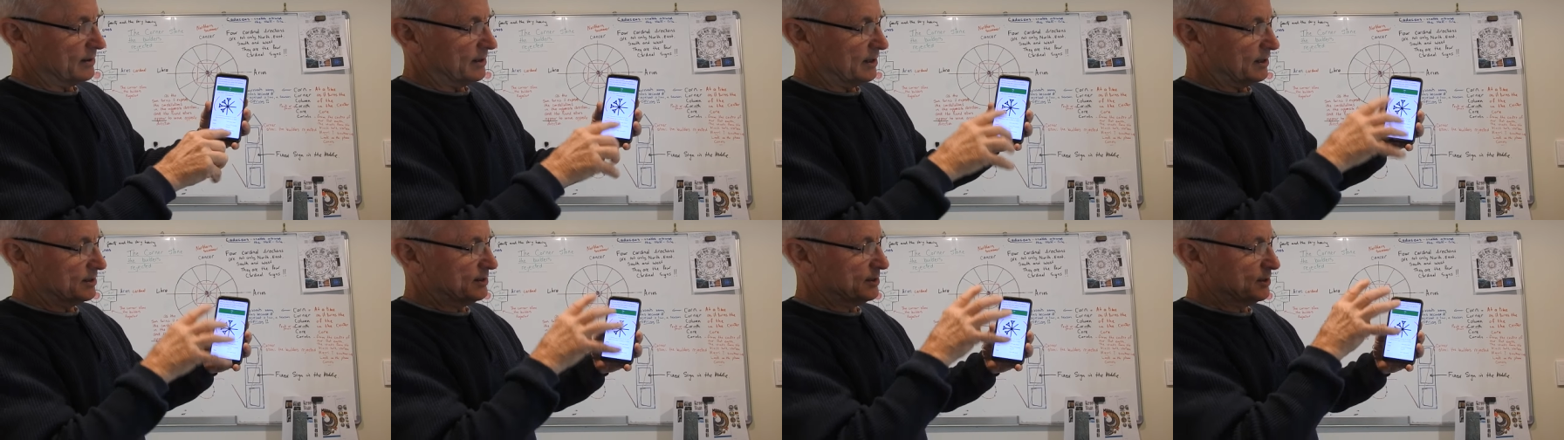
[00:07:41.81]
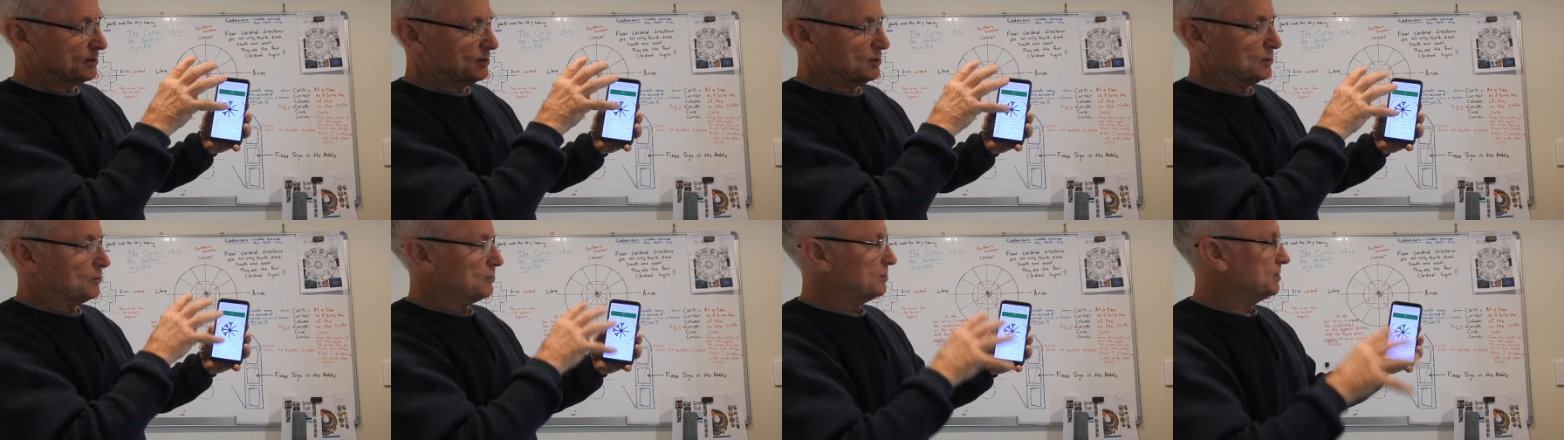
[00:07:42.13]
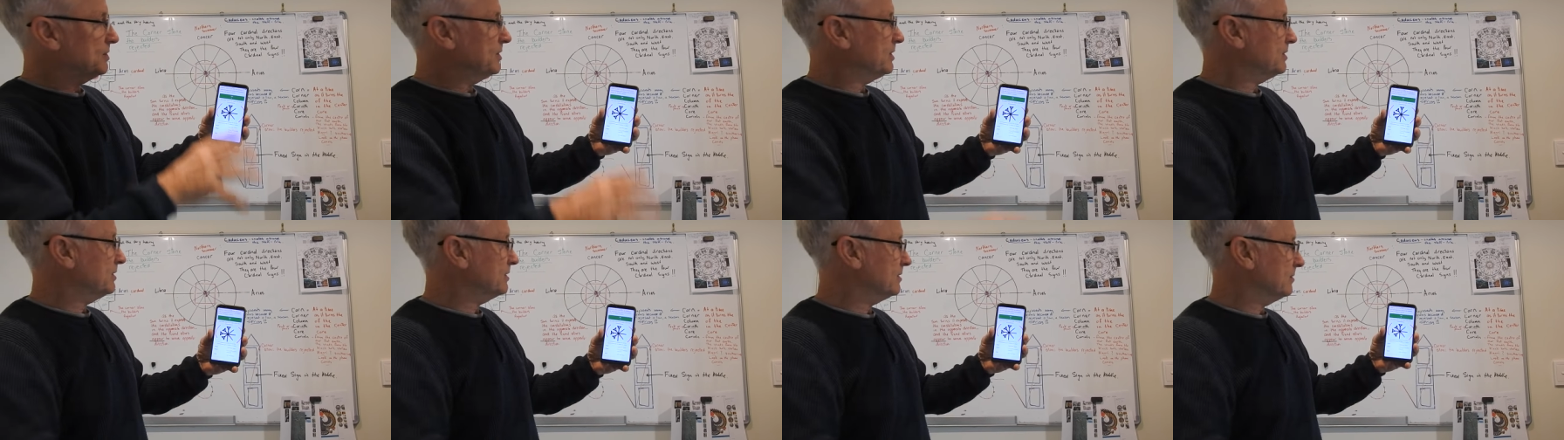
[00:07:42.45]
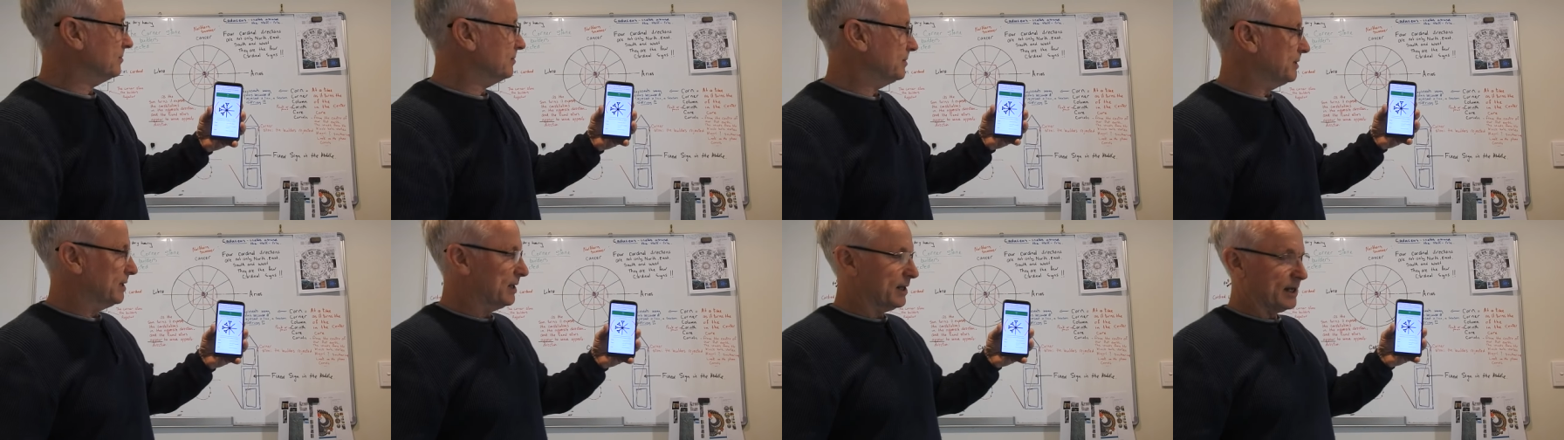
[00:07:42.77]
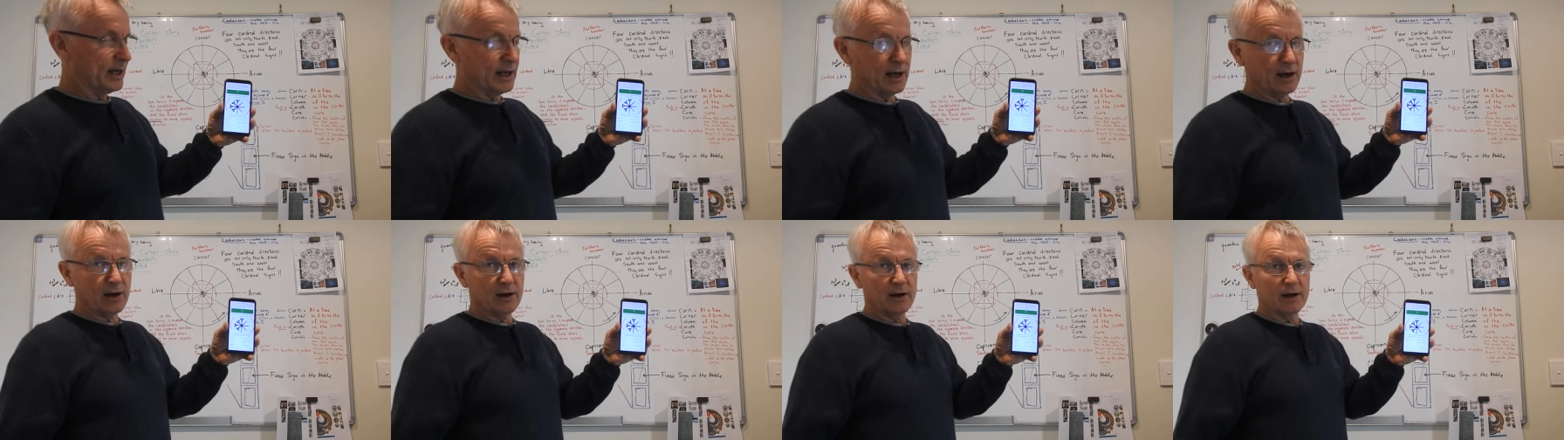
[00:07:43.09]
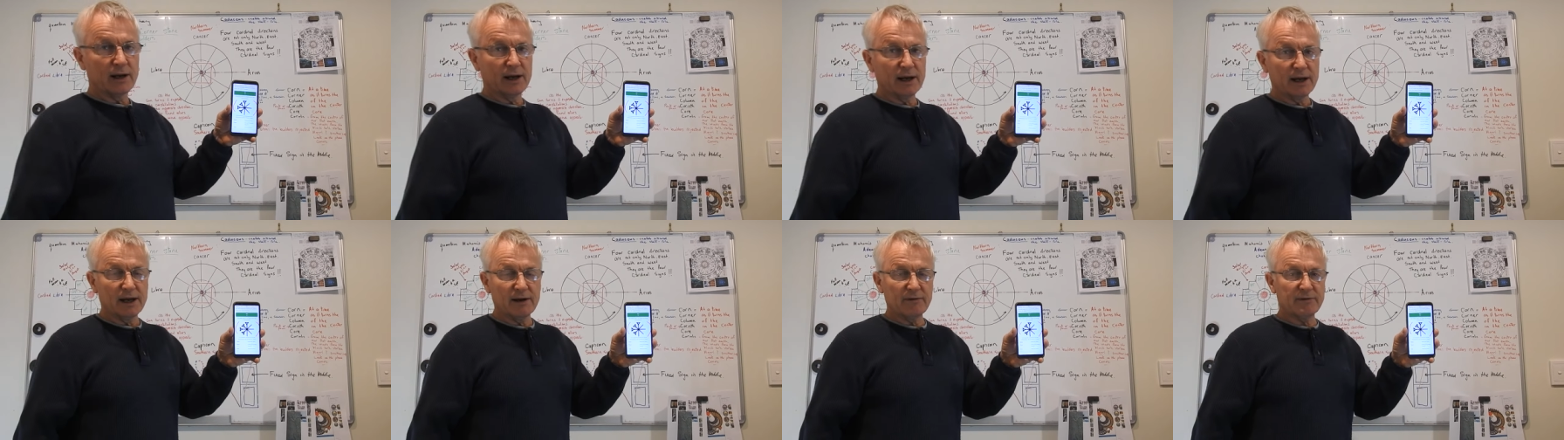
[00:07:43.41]
It's a dual system. Now, uh,
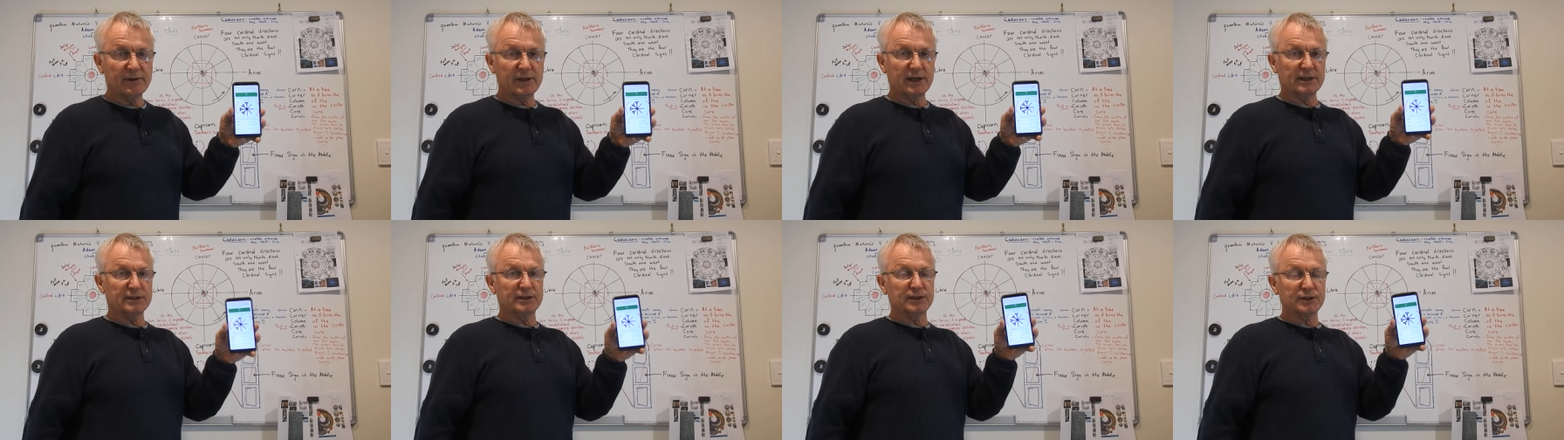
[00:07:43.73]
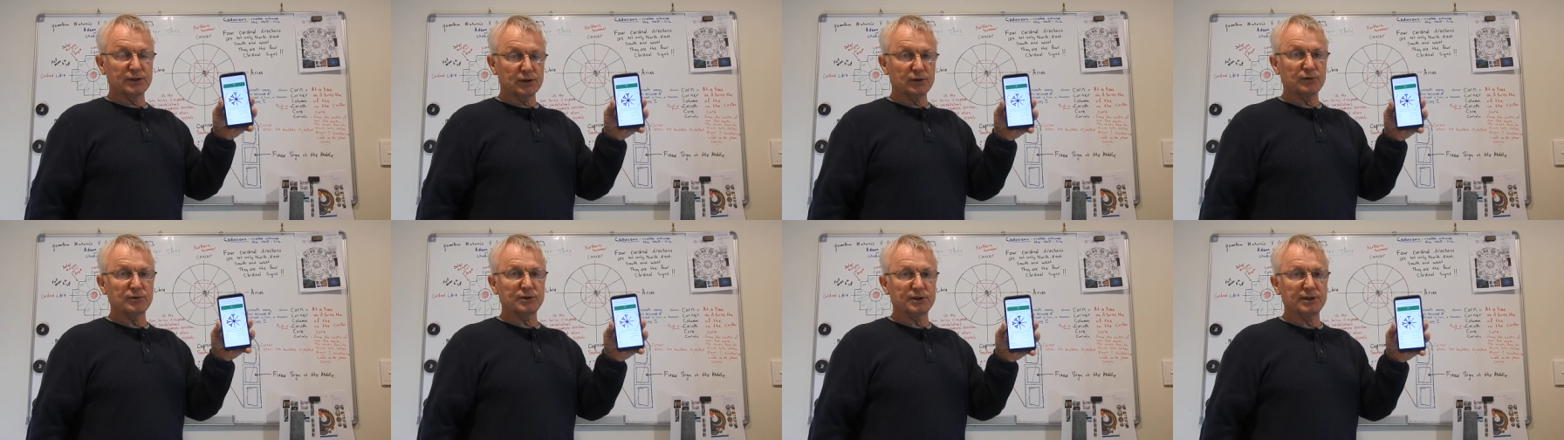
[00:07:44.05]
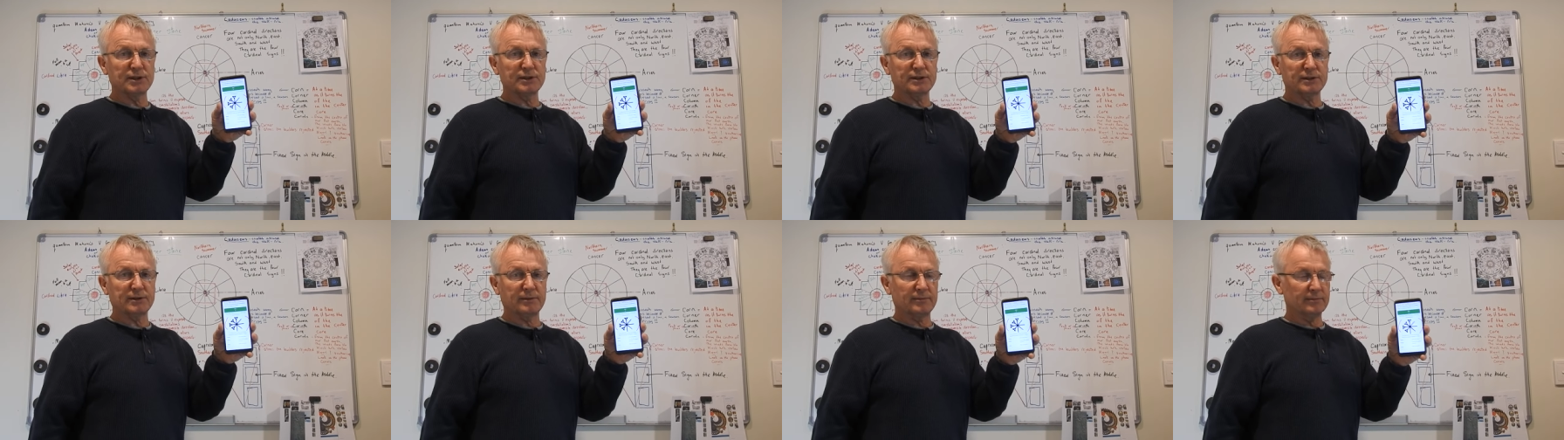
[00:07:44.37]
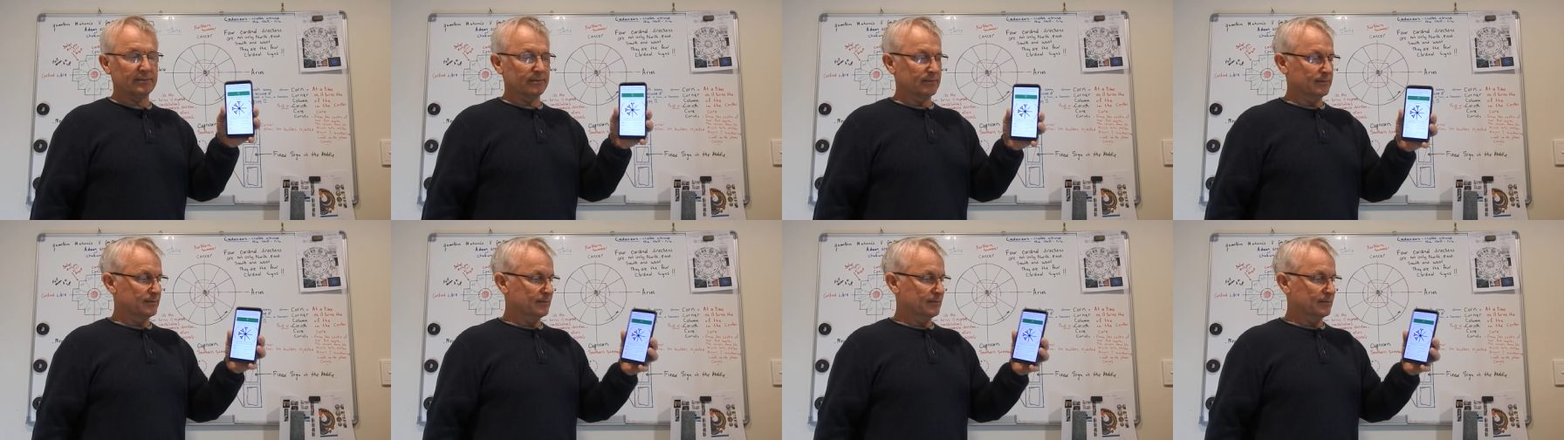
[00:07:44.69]
everything's a dual system.